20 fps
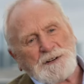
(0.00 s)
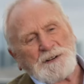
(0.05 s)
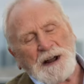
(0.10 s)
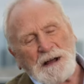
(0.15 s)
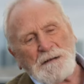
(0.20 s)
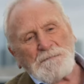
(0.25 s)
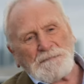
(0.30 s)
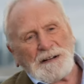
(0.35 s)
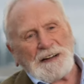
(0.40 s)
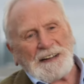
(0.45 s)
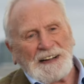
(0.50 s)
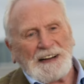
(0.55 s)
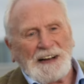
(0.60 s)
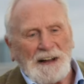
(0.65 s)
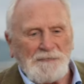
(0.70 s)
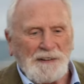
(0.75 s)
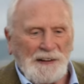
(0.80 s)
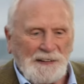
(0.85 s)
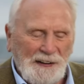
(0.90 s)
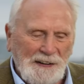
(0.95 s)
trembling and
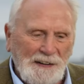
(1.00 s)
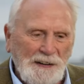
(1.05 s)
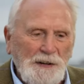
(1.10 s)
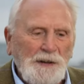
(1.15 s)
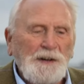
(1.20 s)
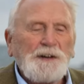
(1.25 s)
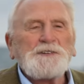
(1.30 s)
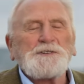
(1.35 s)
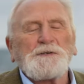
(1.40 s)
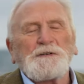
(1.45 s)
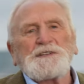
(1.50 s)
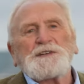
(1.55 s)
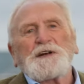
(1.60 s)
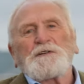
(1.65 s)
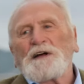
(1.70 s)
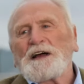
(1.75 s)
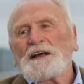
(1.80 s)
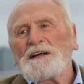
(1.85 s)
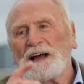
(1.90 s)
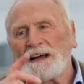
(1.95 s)
everything. So he said,
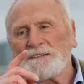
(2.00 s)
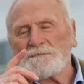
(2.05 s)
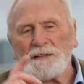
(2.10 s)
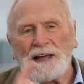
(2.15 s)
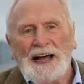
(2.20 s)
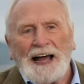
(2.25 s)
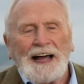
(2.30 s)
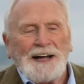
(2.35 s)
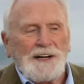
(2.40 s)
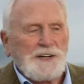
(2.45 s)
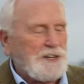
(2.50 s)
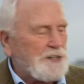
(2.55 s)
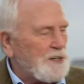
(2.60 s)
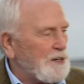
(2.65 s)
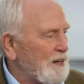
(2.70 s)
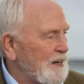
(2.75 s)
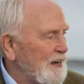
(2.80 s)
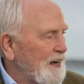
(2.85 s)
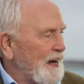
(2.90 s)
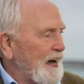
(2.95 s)
right, action.
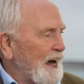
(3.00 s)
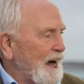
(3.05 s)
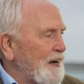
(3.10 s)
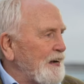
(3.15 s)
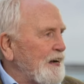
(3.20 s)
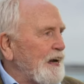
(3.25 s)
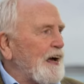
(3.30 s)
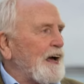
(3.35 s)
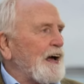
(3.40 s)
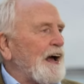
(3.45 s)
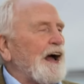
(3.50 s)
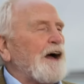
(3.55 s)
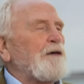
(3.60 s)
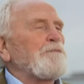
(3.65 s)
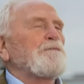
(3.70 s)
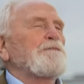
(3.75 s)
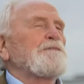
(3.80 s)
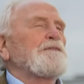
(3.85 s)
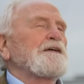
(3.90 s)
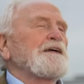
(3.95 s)
And I'm,
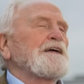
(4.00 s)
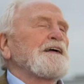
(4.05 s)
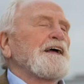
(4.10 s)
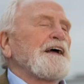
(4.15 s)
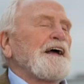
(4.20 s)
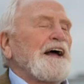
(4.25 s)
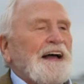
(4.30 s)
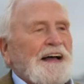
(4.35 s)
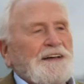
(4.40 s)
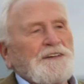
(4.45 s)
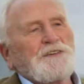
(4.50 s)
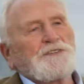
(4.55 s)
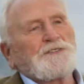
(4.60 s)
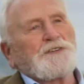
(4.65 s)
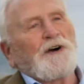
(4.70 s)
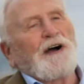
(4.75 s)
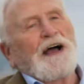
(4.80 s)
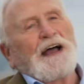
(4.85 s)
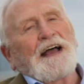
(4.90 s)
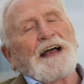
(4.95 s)
um,
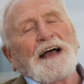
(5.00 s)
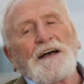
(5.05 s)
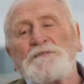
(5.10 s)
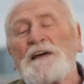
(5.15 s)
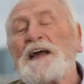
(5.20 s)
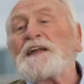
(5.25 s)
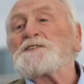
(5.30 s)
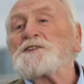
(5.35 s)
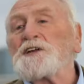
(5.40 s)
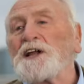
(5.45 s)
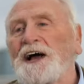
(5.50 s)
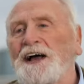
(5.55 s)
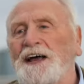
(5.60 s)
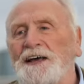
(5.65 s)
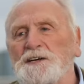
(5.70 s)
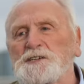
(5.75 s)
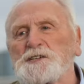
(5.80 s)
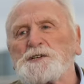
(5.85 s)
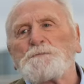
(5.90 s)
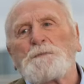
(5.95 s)
so eventually I
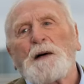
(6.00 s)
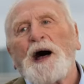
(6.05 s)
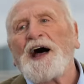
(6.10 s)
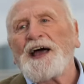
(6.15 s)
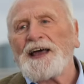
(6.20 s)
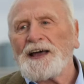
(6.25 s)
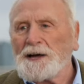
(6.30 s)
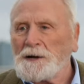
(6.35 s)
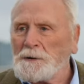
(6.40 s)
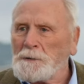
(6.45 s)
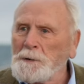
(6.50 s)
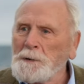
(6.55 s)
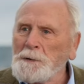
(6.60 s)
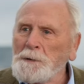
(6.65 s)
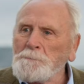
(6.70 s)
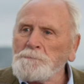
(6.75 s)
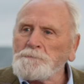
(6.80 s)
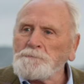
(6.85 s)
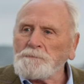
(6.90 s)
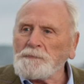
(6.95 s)
expire
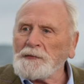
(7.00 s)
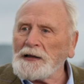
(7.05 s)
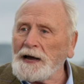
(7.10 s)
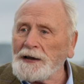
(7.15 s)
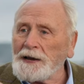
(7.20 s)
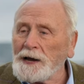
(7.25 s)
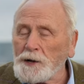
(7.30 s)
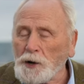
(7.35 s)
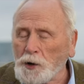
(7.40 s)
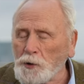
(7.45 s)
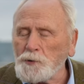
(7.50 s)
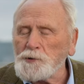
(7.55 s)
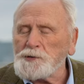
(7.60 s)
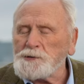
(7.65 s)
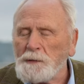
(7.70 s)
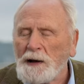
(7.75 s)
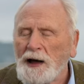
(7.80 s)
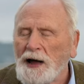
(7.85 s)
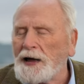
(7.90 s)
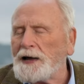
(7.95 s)
and I close
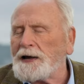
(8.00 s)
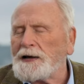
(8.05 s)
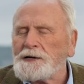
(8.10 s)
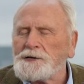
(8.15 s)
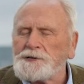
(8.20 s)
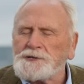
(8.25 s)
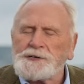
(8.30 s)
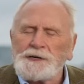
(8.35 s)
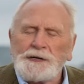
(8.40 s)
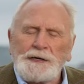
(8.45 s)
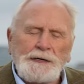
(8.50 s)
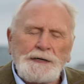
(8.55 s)
my eyes